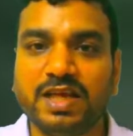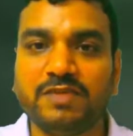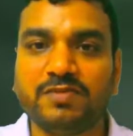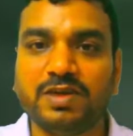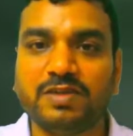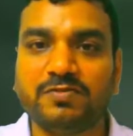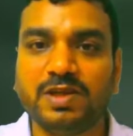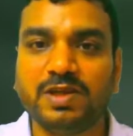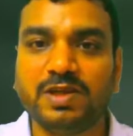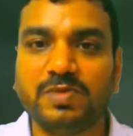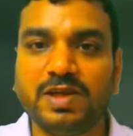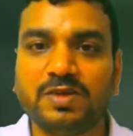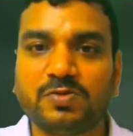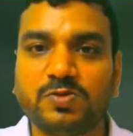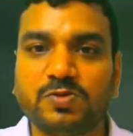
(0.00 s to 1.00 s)
T1
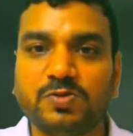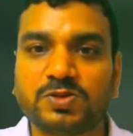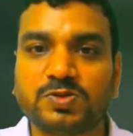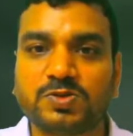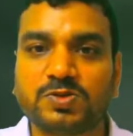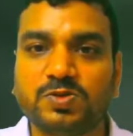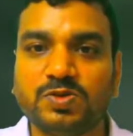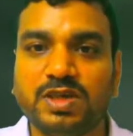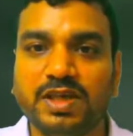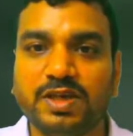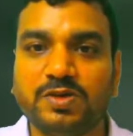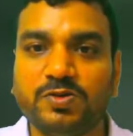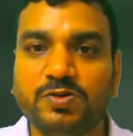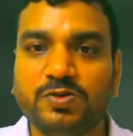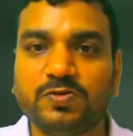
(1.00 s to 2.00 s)
will be equals to
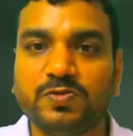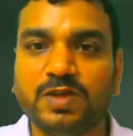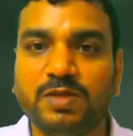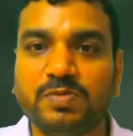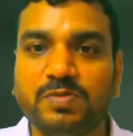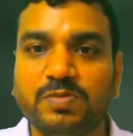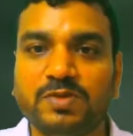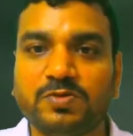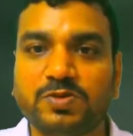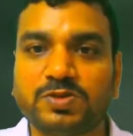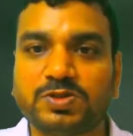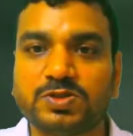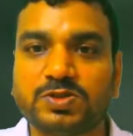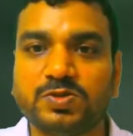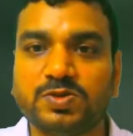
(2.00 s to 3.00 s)
T2 will be
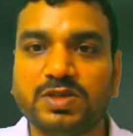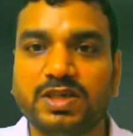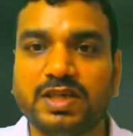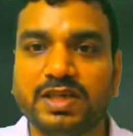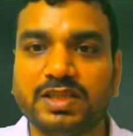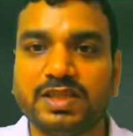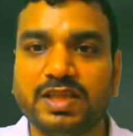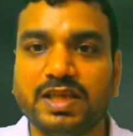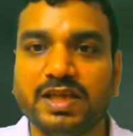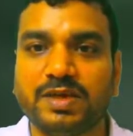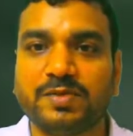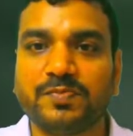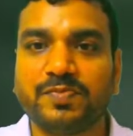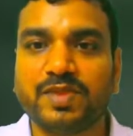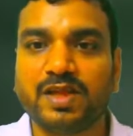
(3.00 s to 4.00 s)
equals to
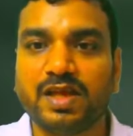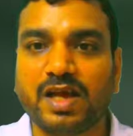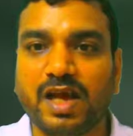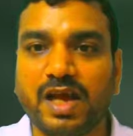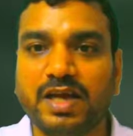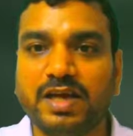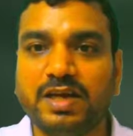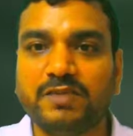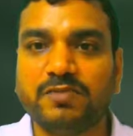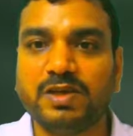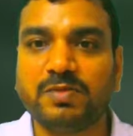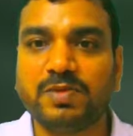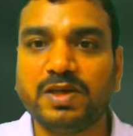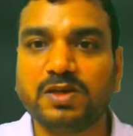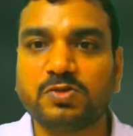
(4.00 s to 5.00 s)
T3, and
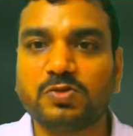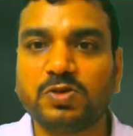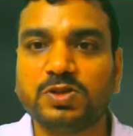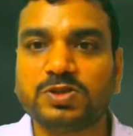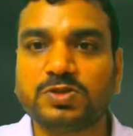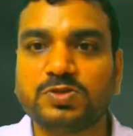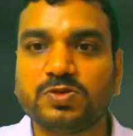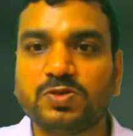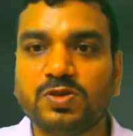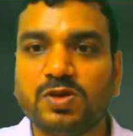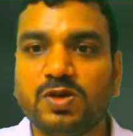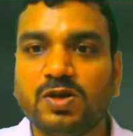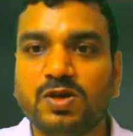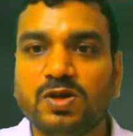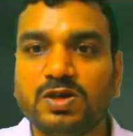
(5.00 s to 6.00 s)
it will be equals
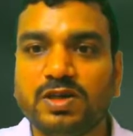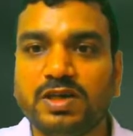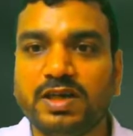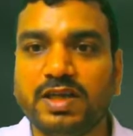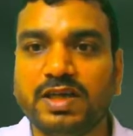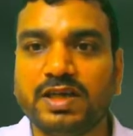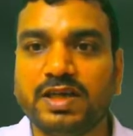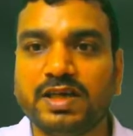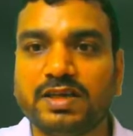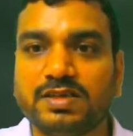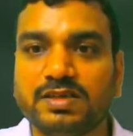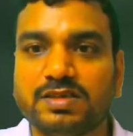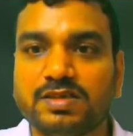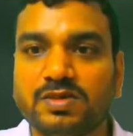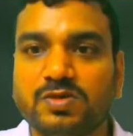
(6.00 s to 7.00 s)
to
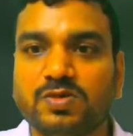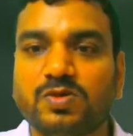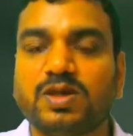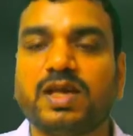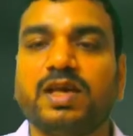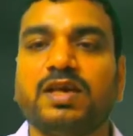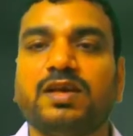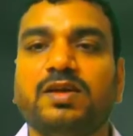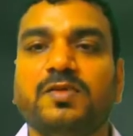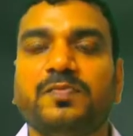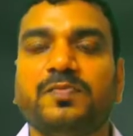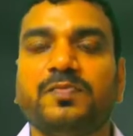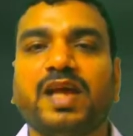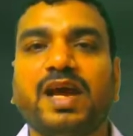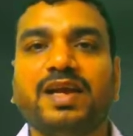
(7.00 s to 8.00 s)
Tn. Okay,
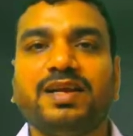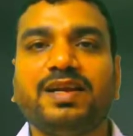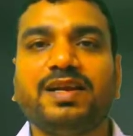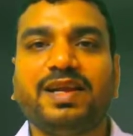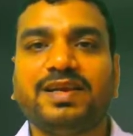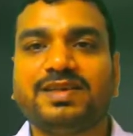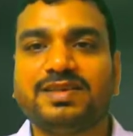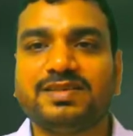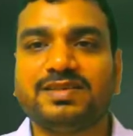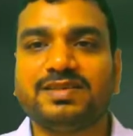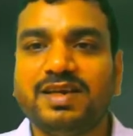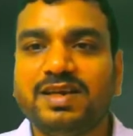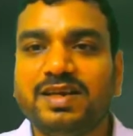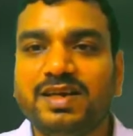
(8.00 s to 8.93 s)
and let